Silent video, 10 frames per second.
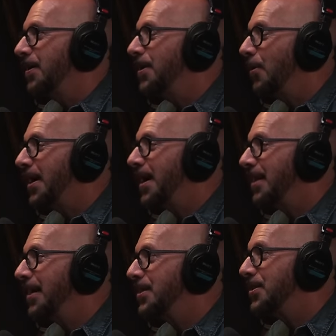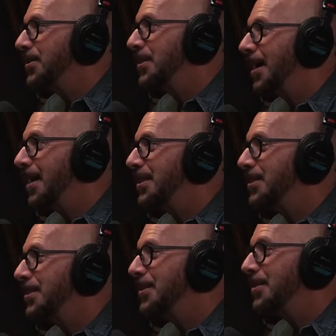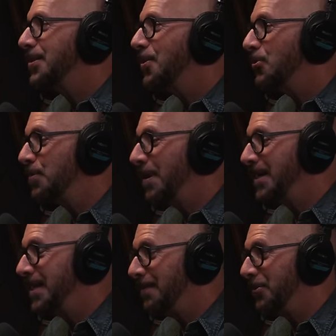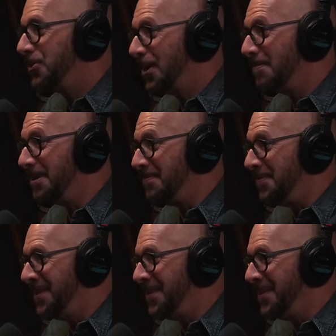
no, I got like I got dosed by an evil shaman.